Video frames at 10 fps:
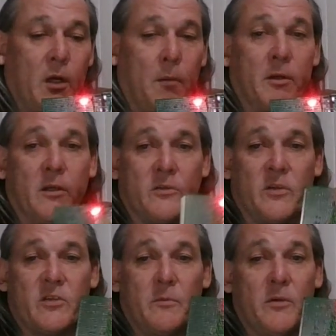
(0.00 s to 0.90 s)
because
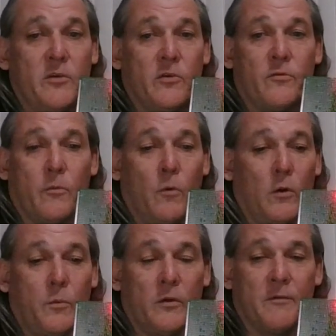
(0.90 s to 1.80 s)
this can be used for
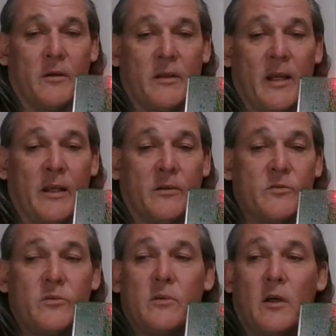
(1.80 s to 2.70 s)
multiple different
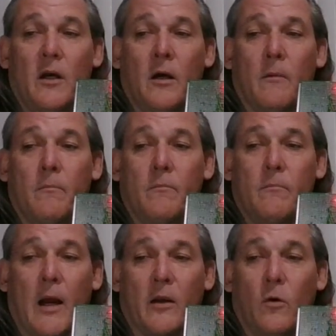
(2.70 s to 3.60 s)
things.
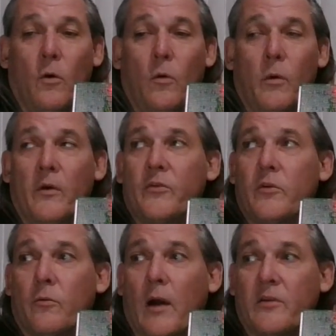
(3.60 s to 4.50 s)
My goal was
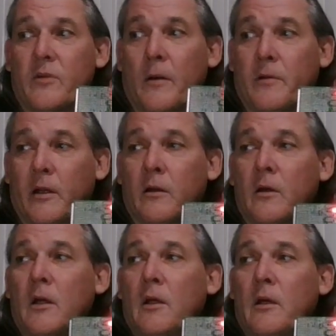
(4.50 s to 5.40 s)
to write something
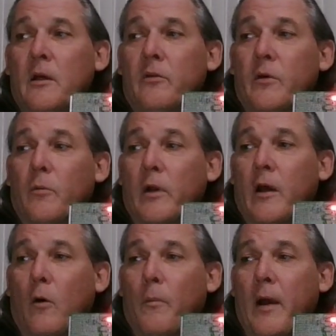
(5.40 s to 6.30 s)
that would
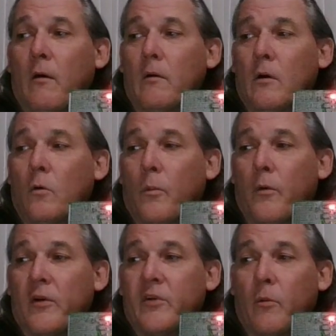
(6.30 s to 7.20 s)
help out a
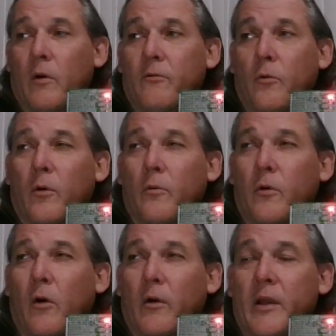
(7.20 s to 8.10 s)
corporation I work for
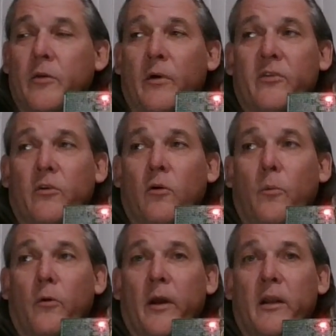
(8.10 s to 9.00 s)
called AQS
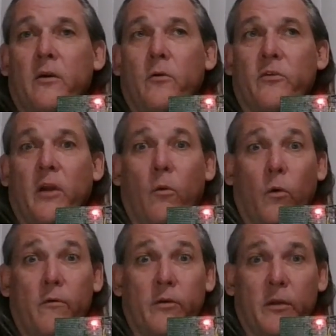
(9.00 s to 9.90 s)
Incorporated. Of course, I don't
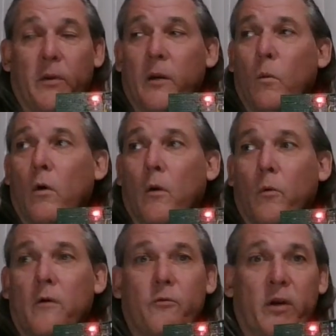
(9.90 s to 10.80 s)
work for them anymore. I don't
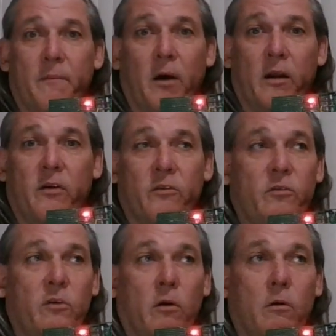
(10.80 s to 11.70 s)
work for anybody because